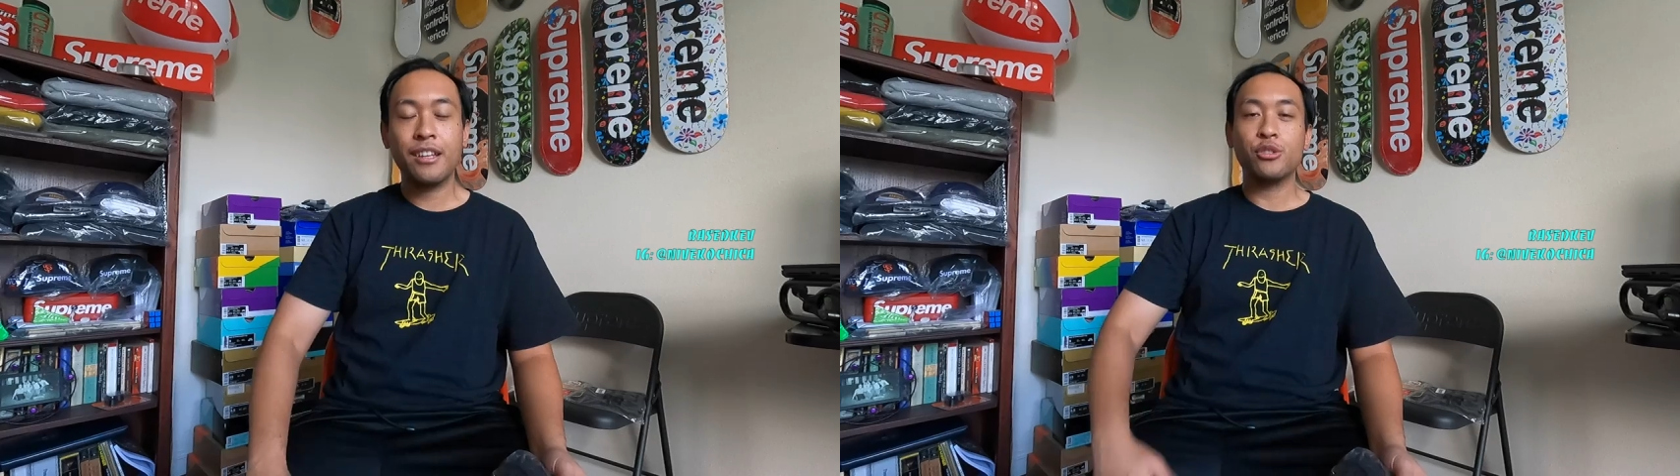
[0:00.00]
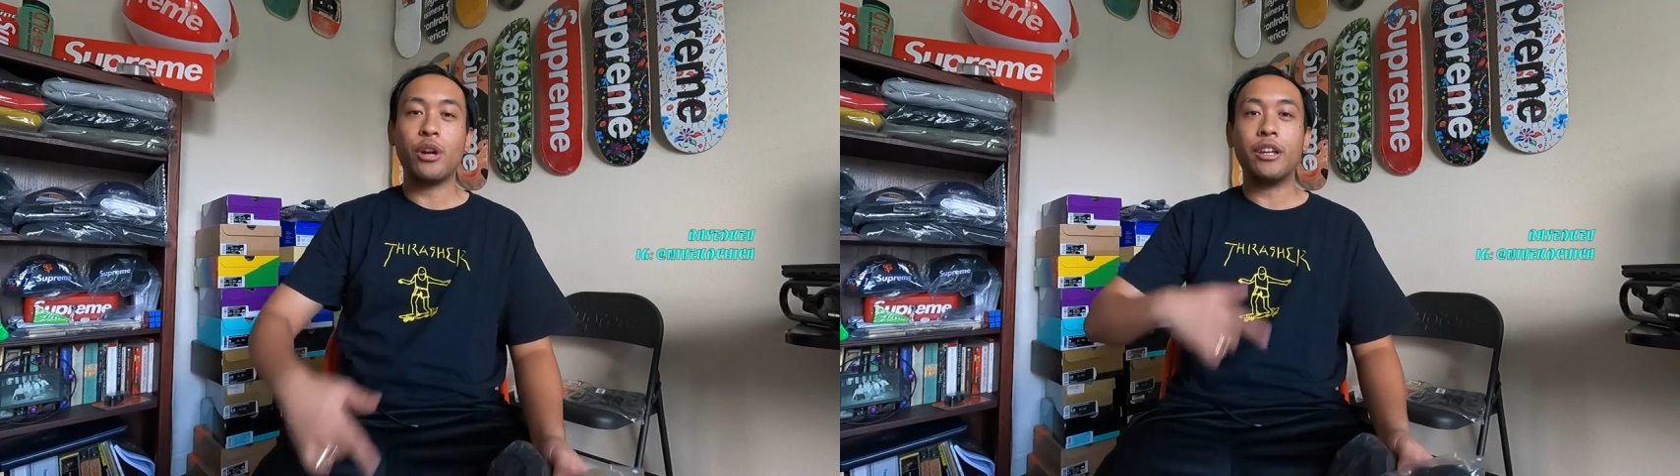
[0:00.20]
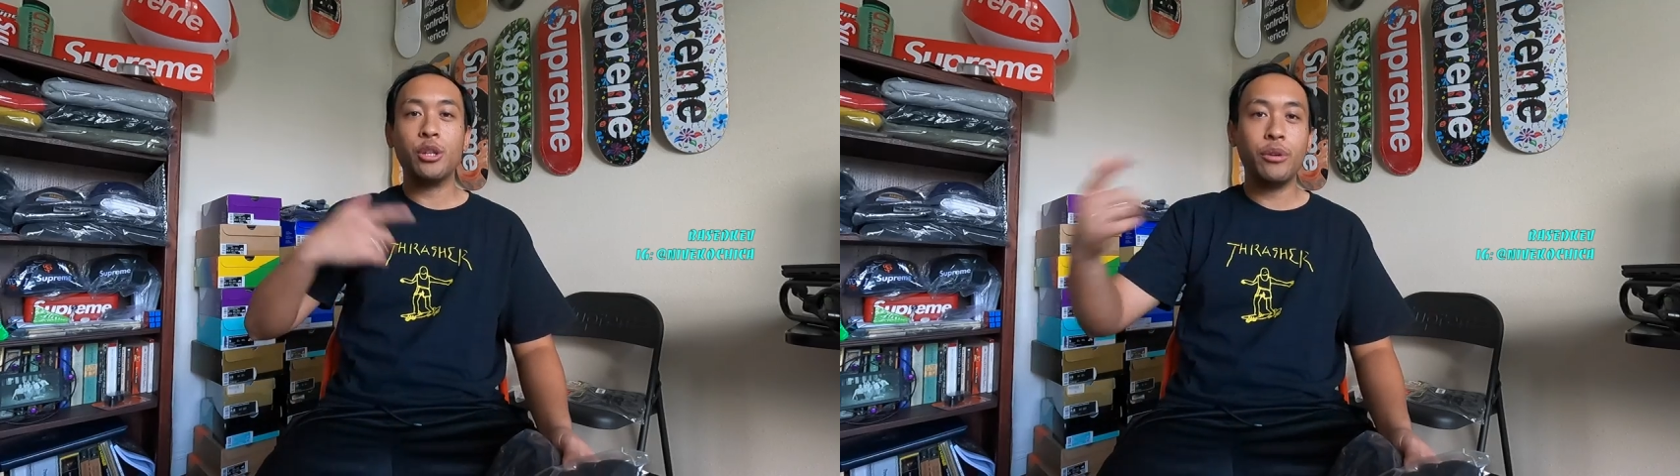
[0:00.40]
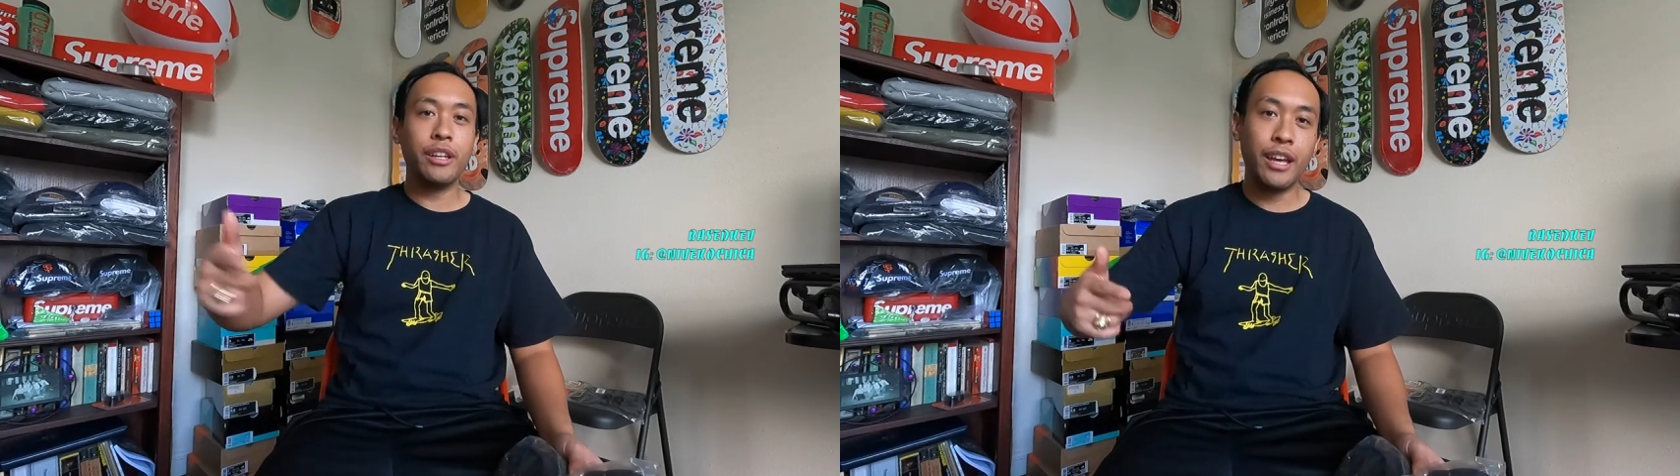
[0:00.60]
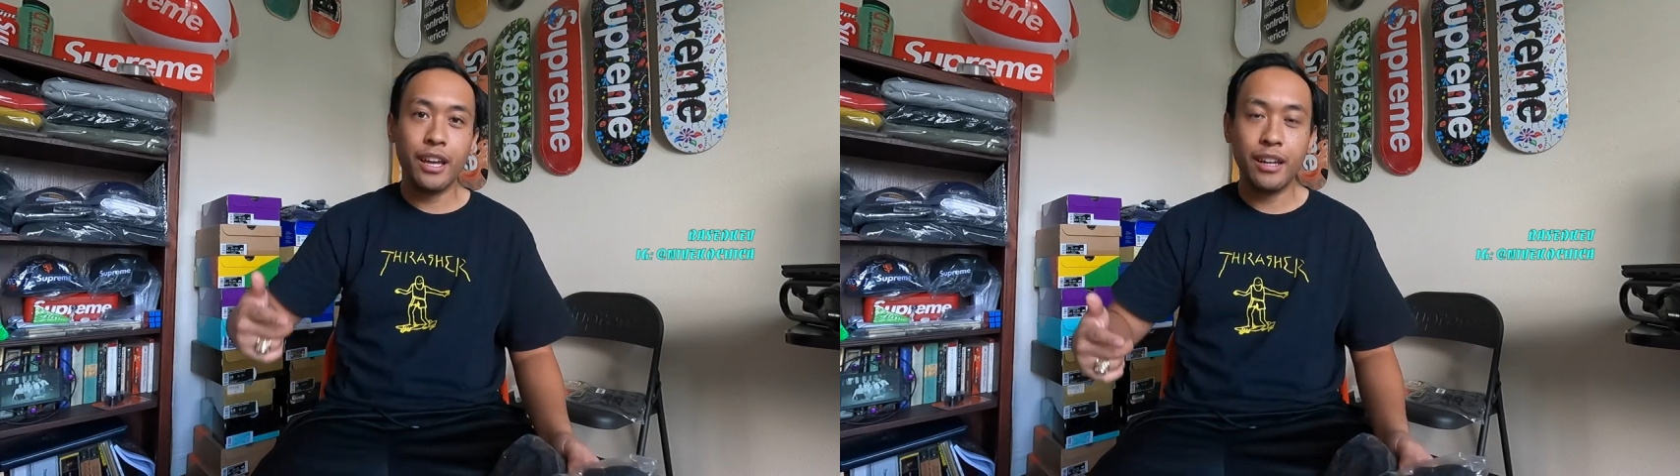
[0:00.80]
Tried to do it
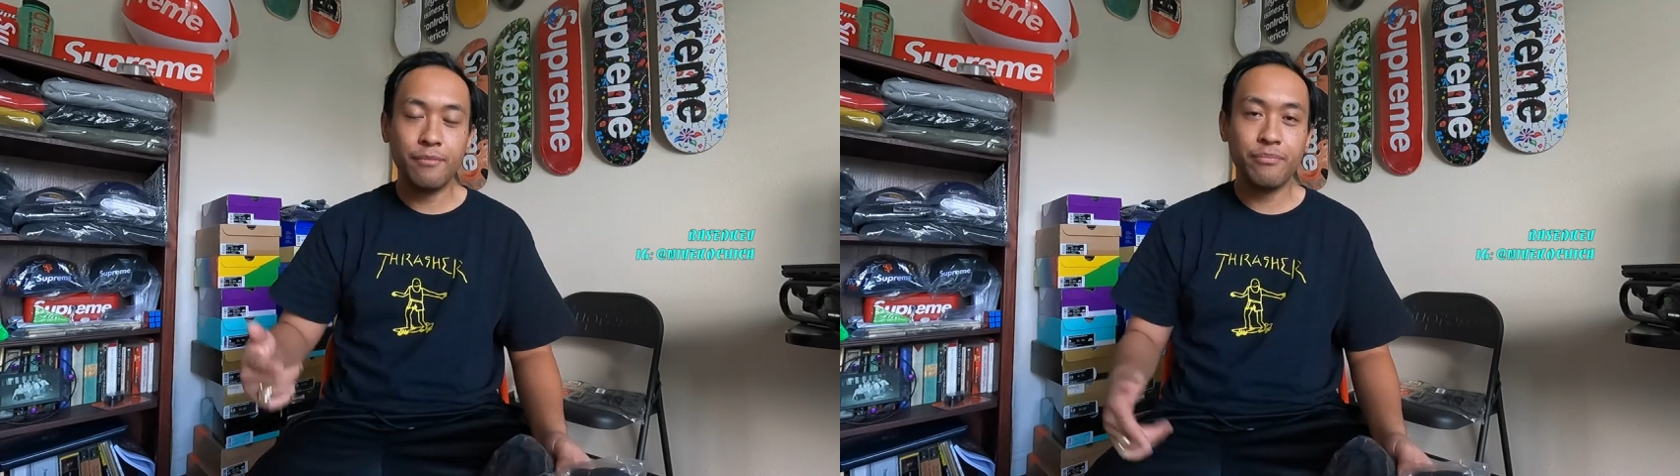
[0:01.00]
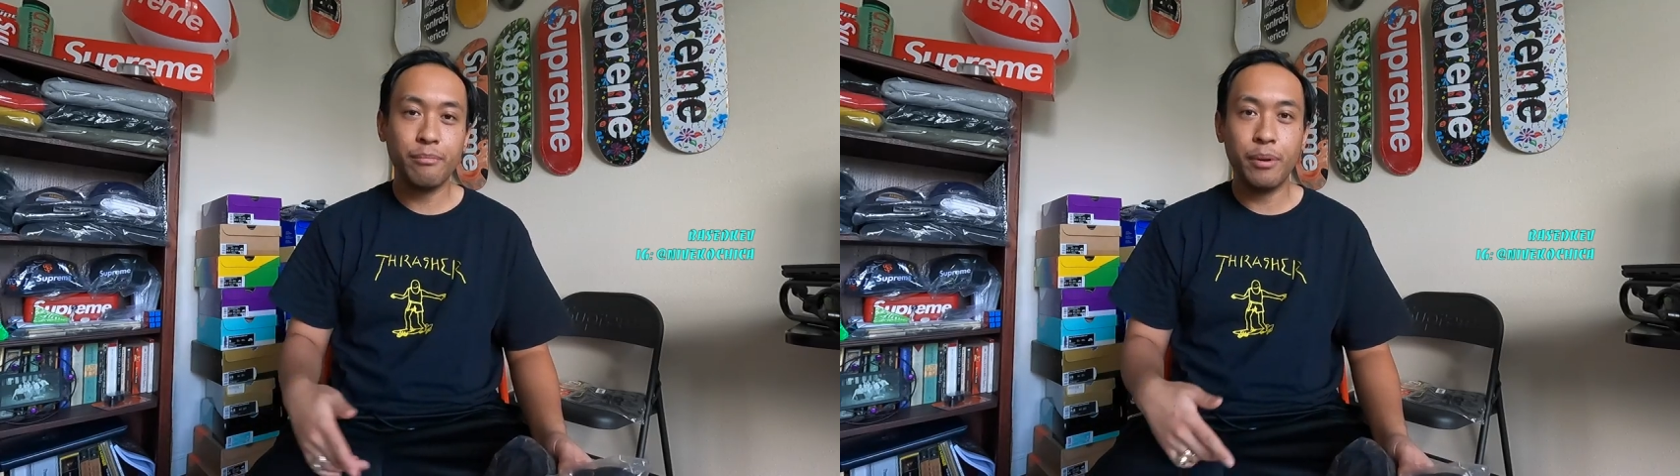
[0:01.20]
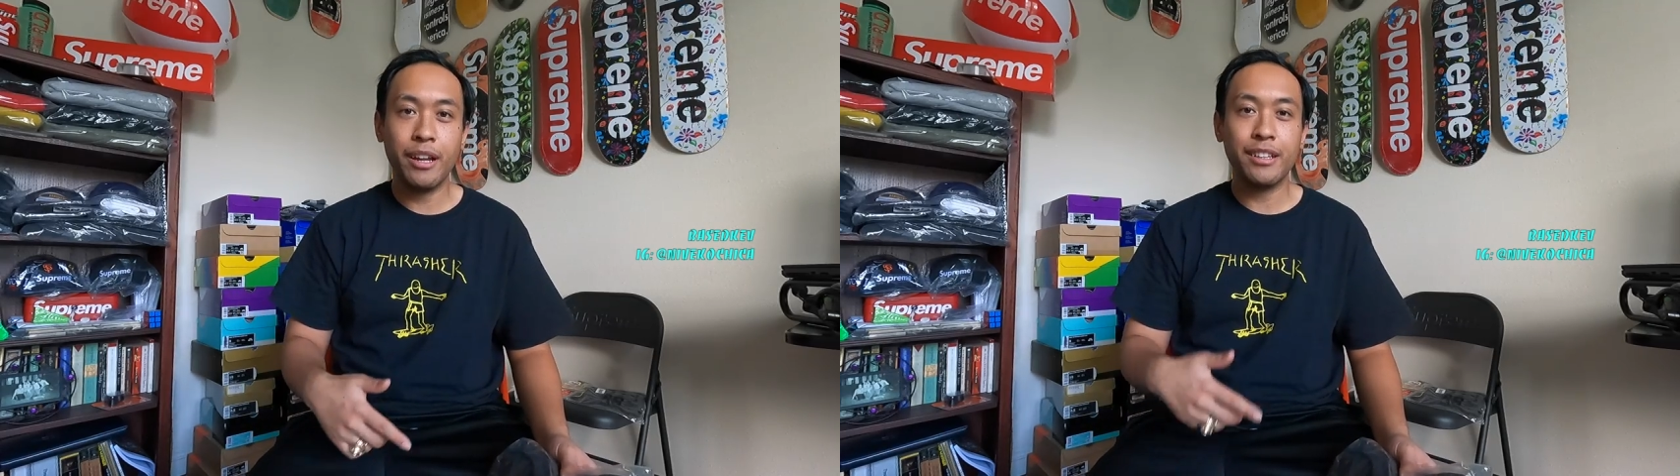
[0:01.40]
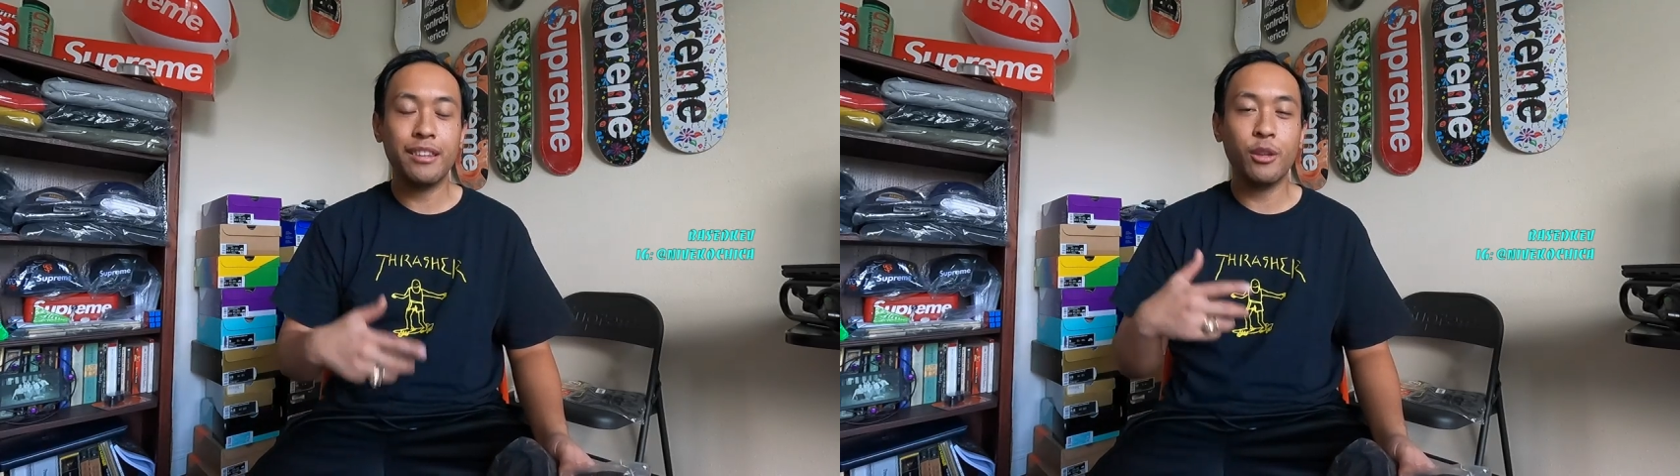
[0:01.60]
again, but